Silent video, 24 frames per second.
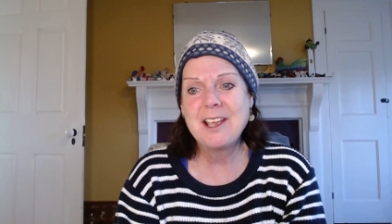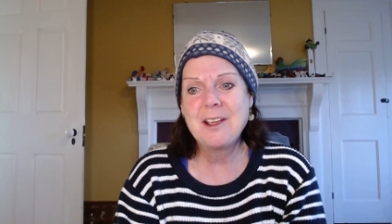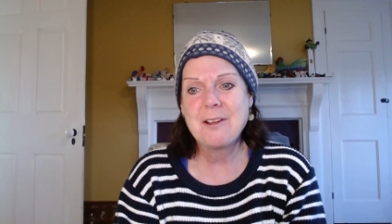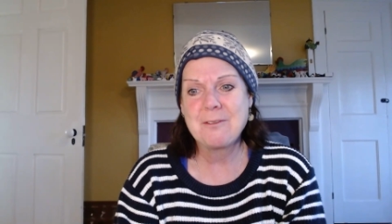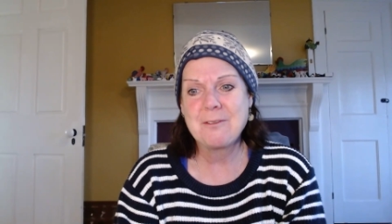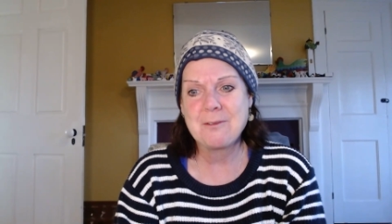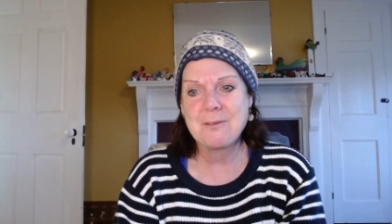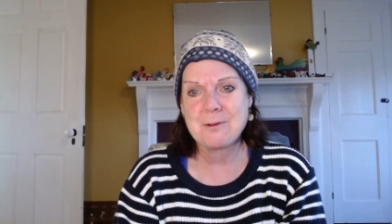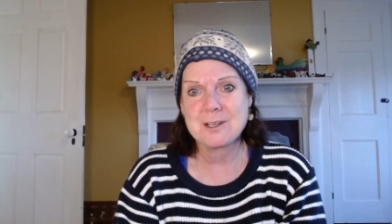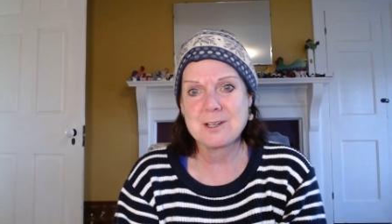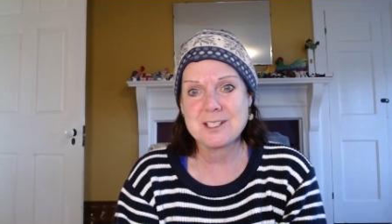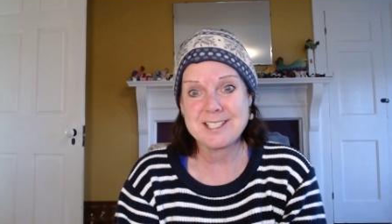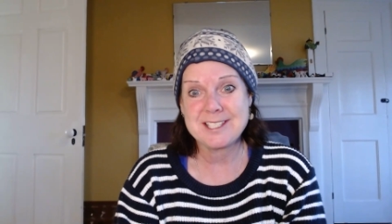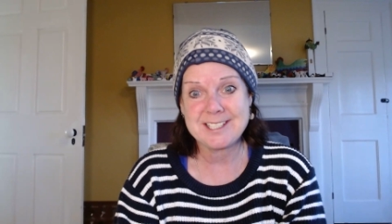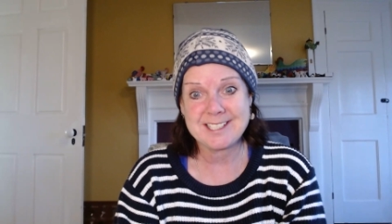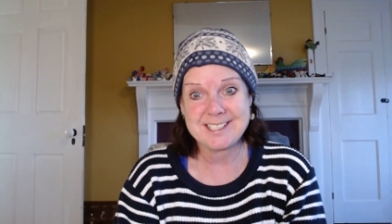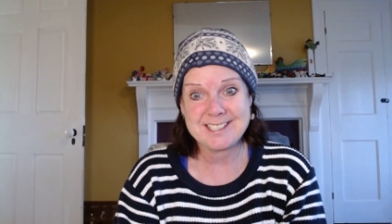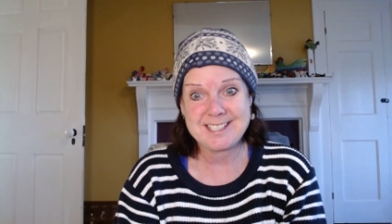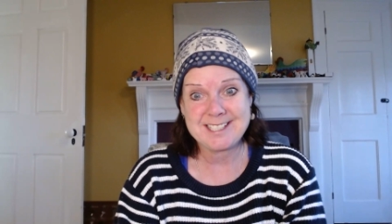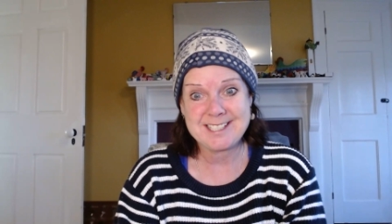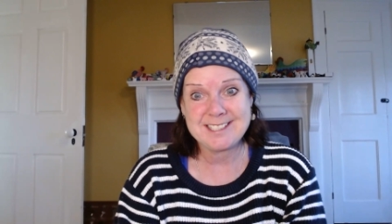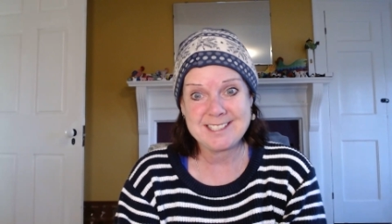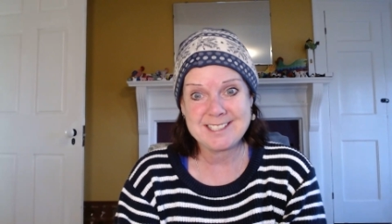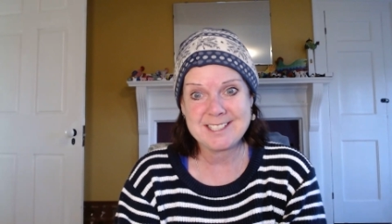for
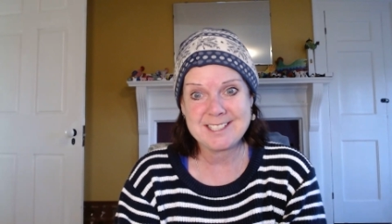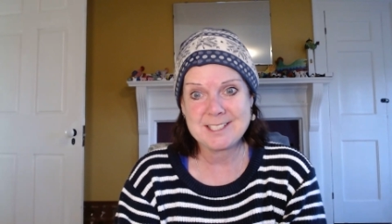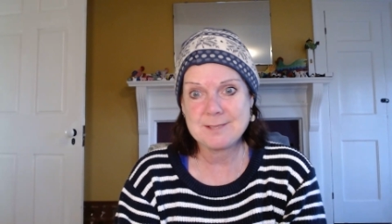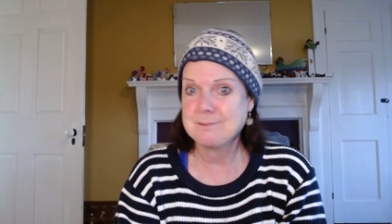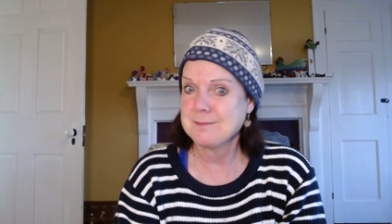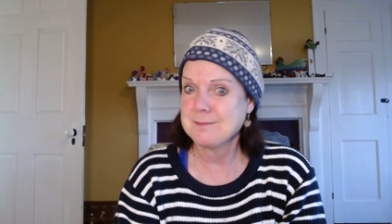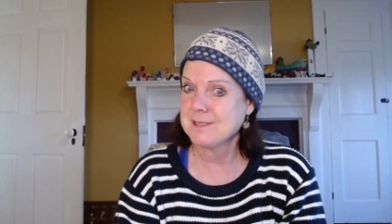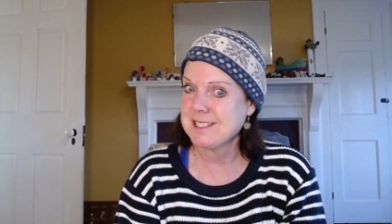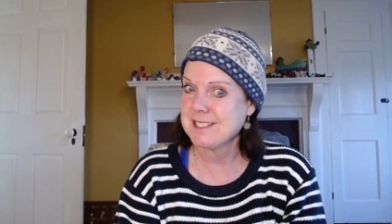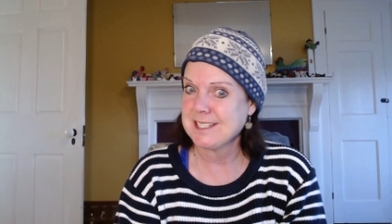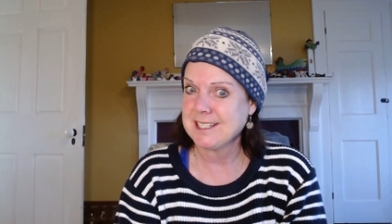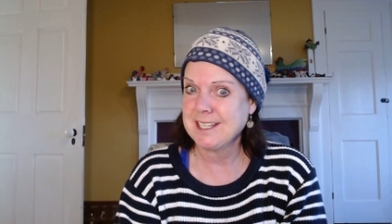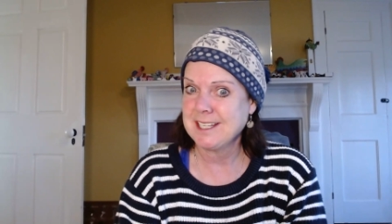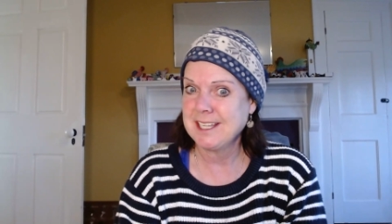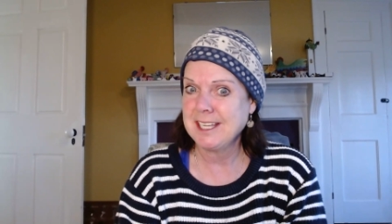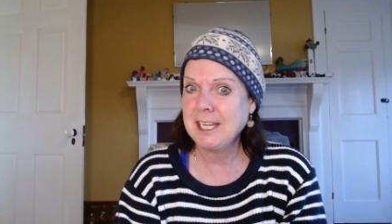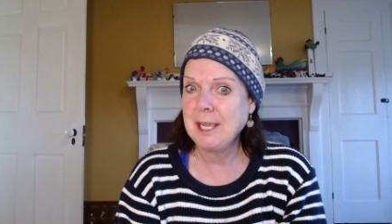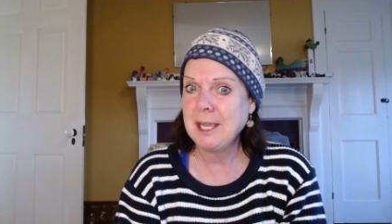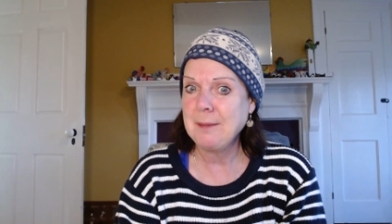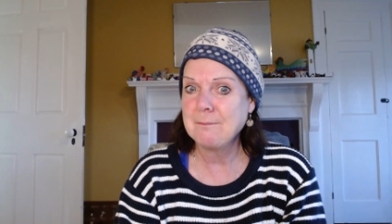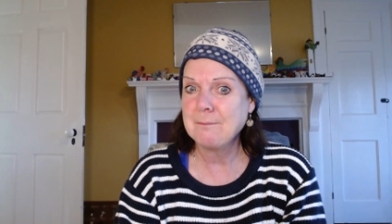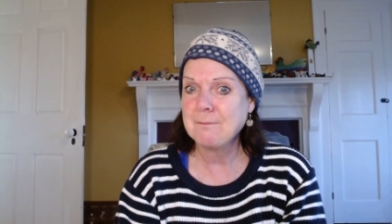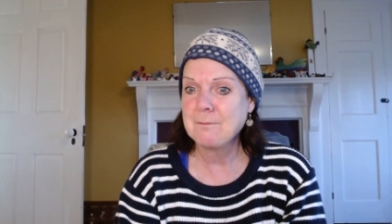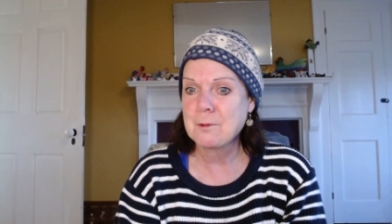success. See,
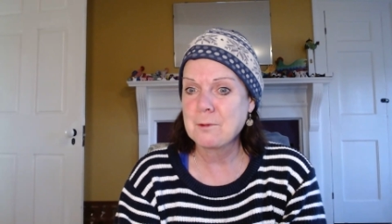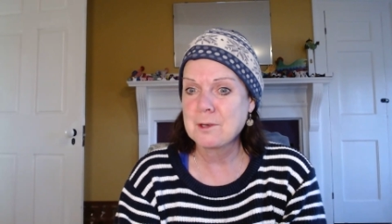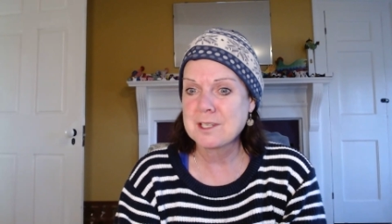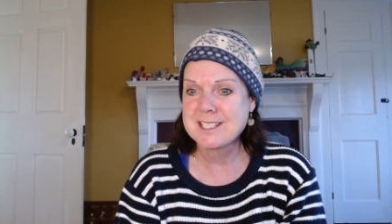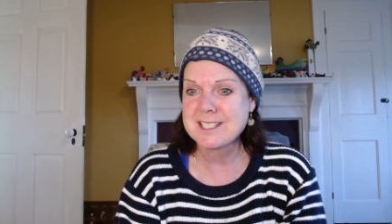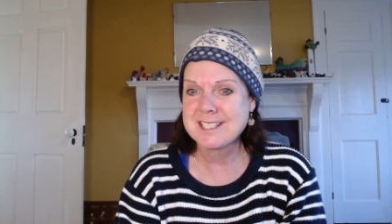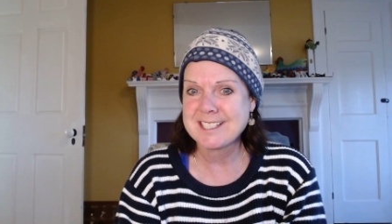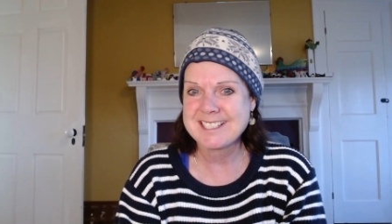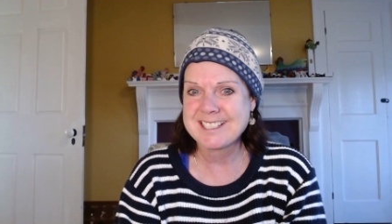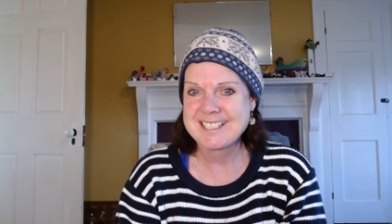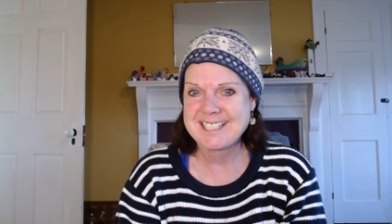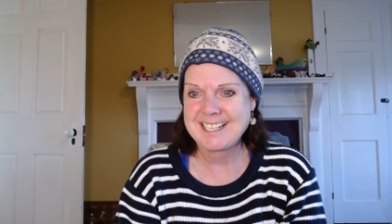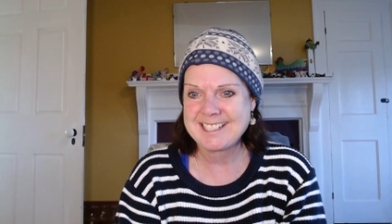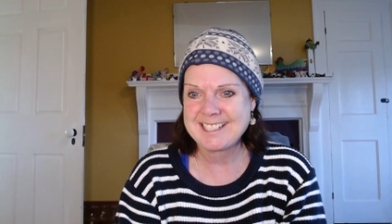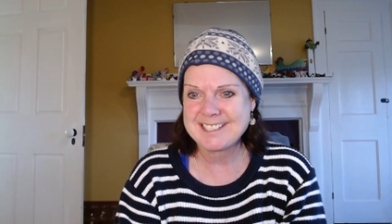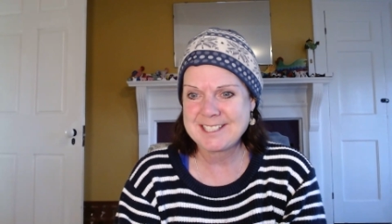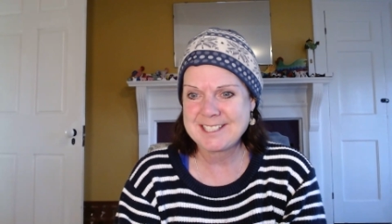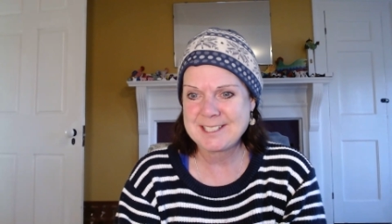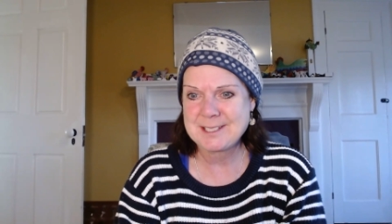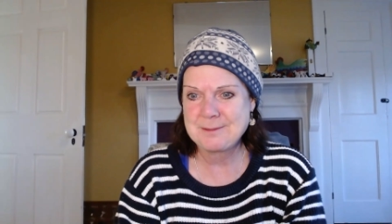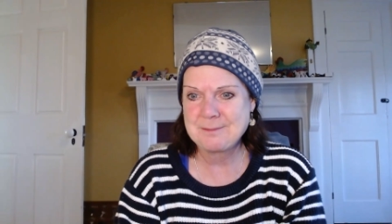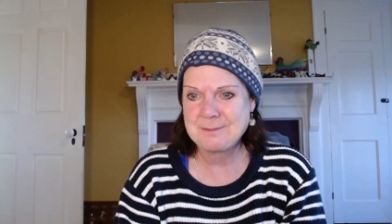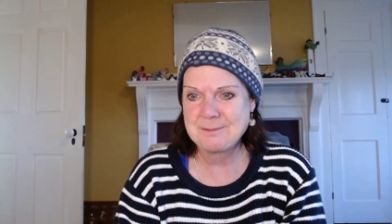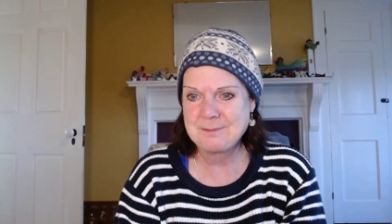up for
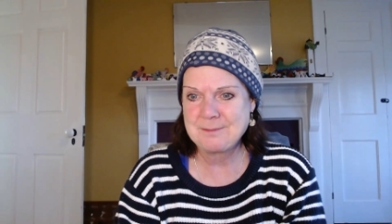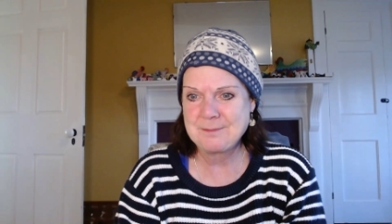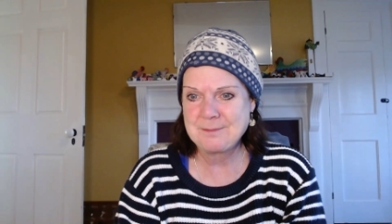success.